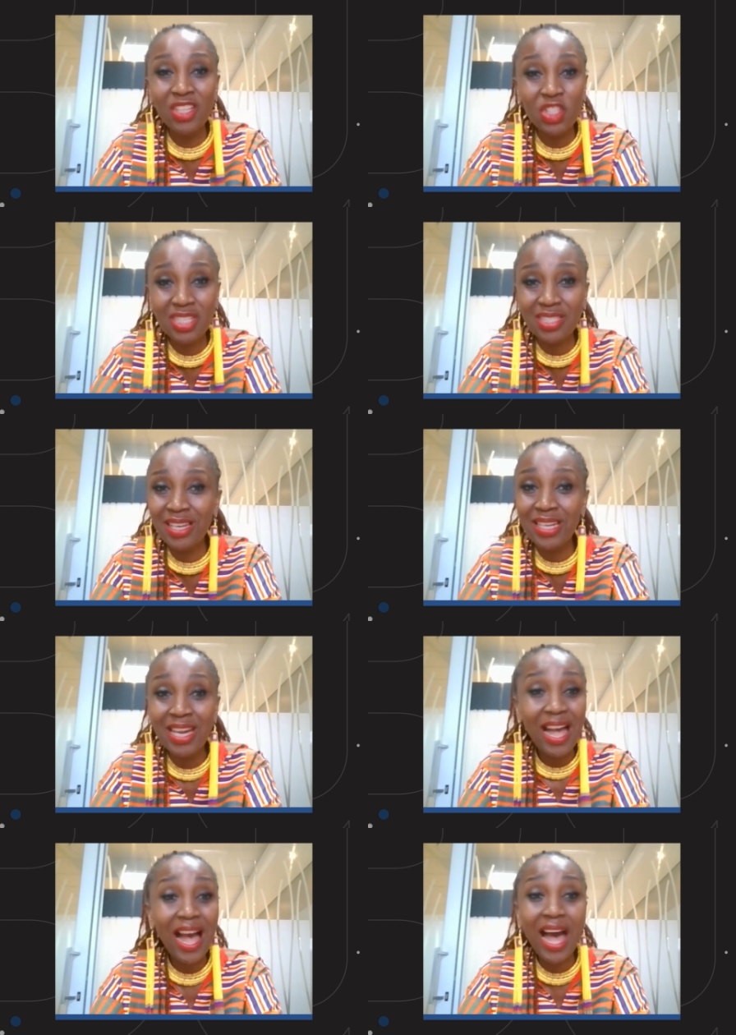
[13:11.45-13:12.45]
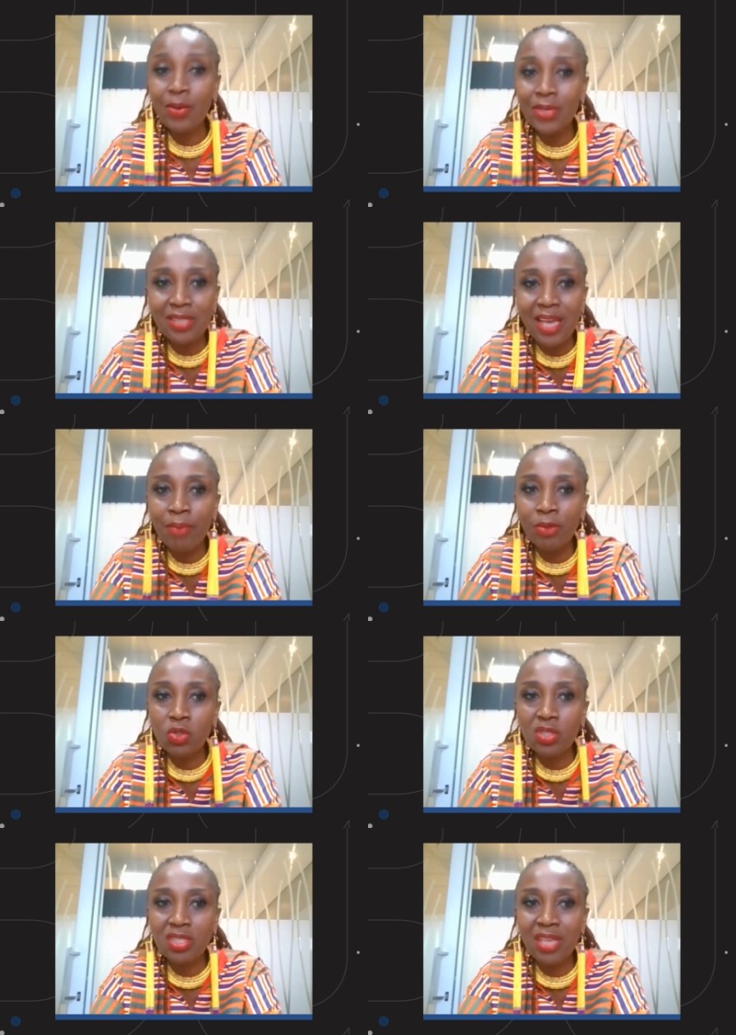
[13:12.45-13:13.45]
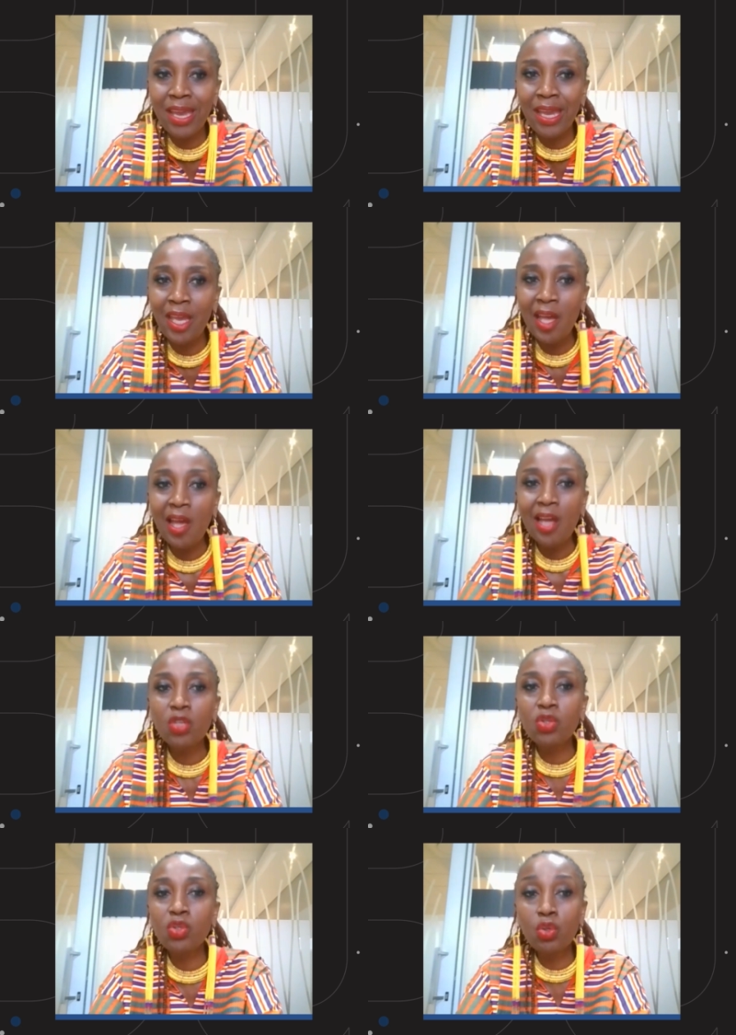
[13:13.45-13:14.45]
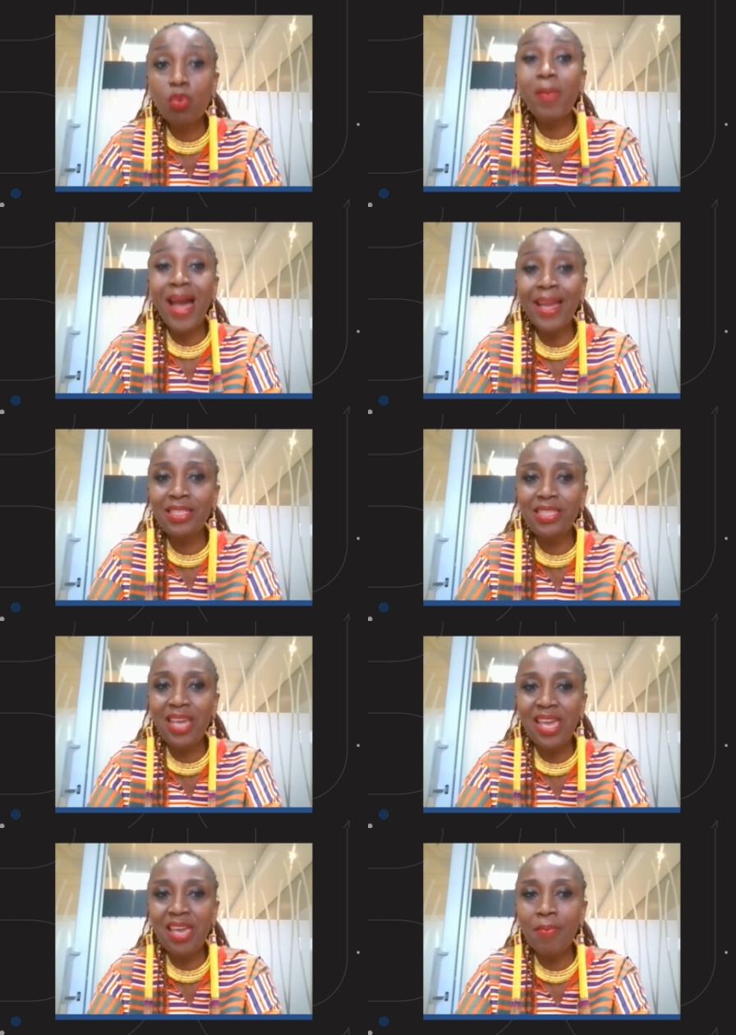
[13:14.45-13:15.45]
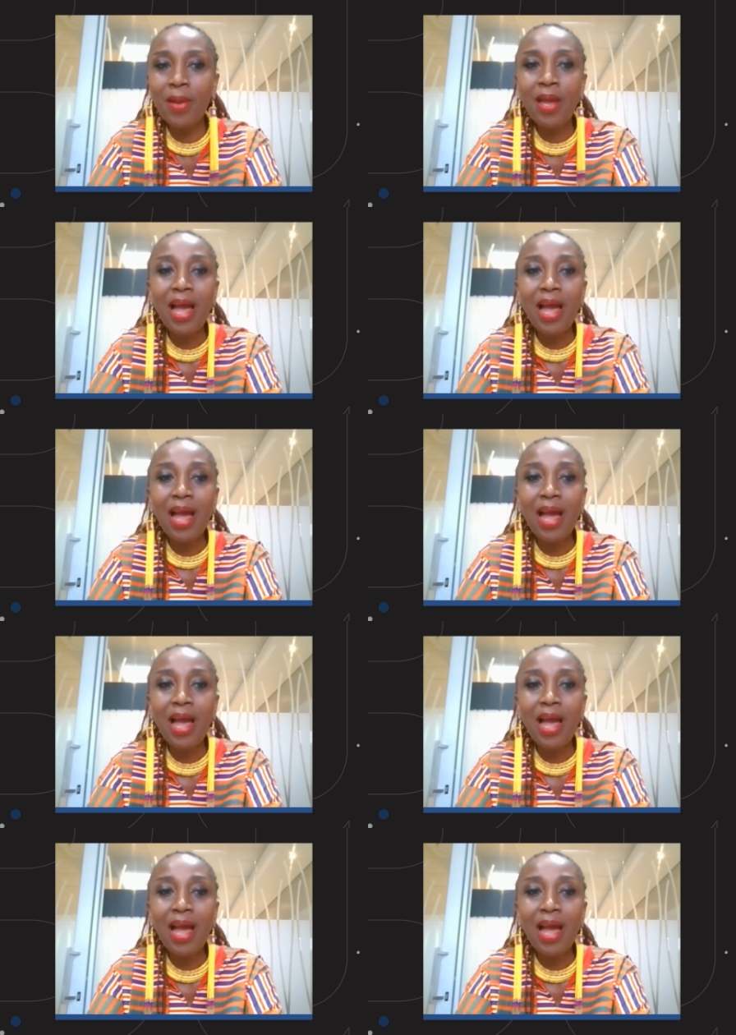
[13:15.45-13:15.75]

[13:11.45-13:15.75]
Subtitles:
And she said, I was able to say to my team,